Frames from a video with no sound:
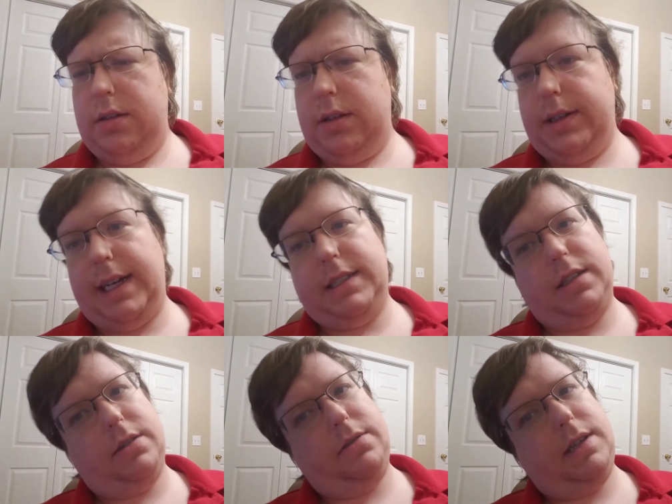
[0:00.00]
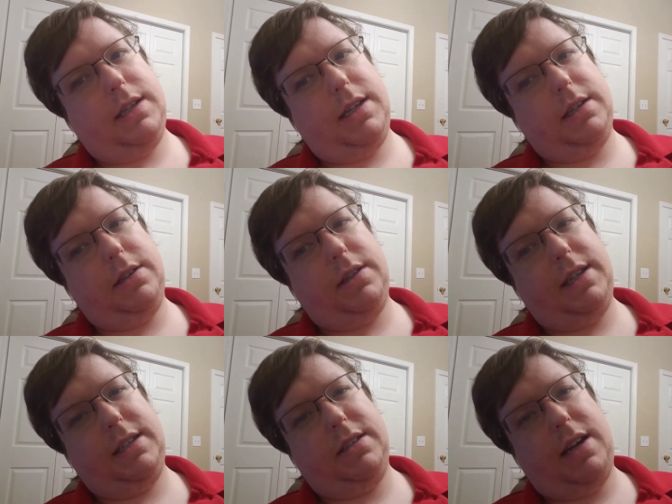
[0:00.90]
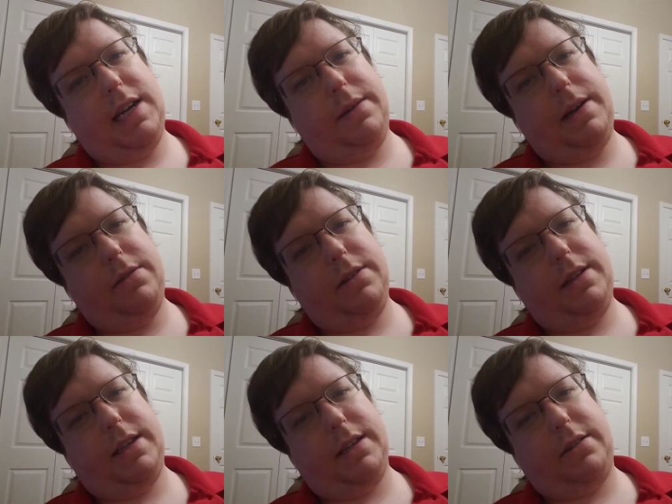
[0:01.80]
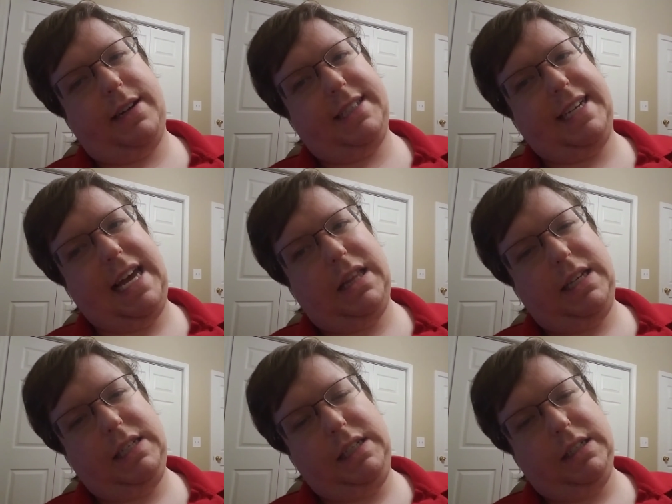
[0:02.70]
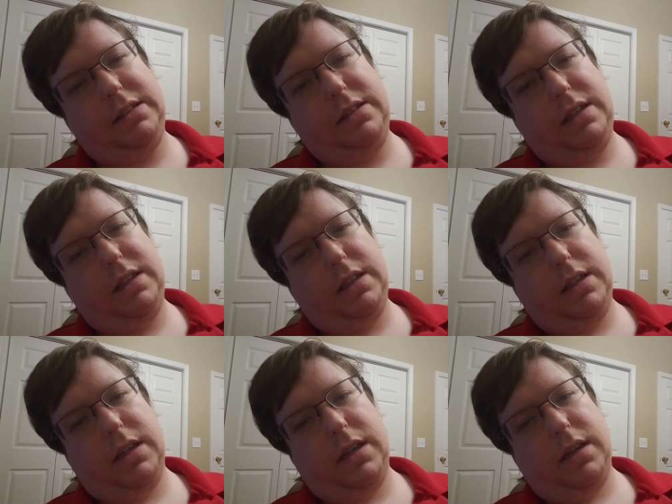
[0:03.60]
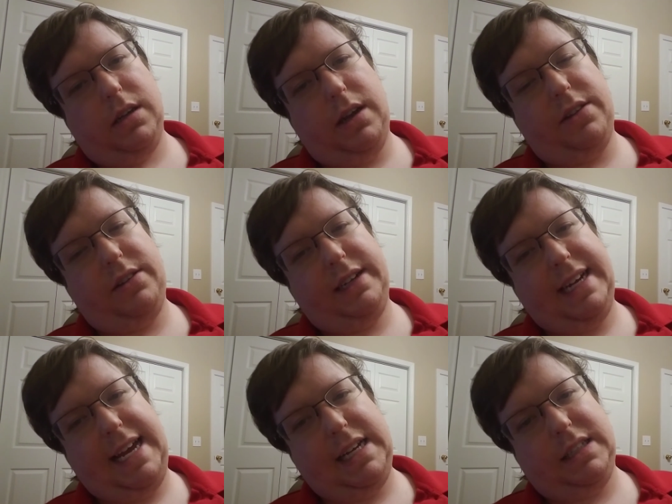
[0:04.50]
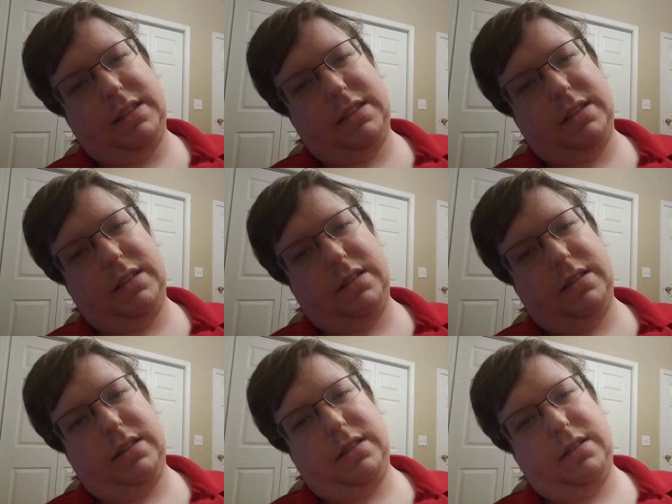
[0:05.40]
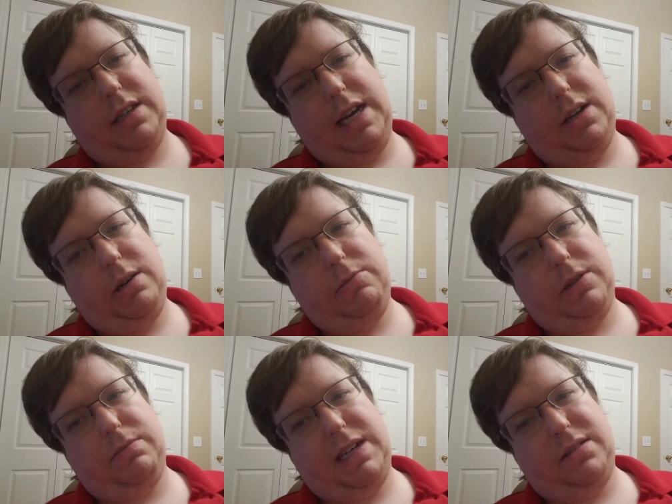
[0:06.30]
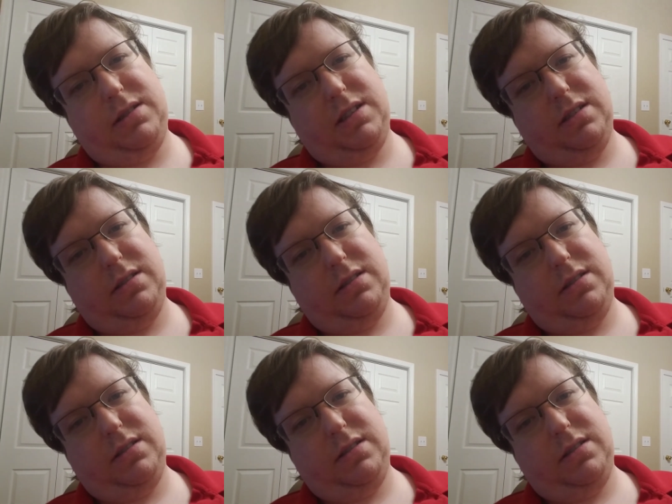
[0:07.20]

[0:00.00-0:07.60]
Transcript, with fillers: Do you guys know a, uh, a good thing to talk about with the crazy cat lady? Other than cats? And Homeward Bound?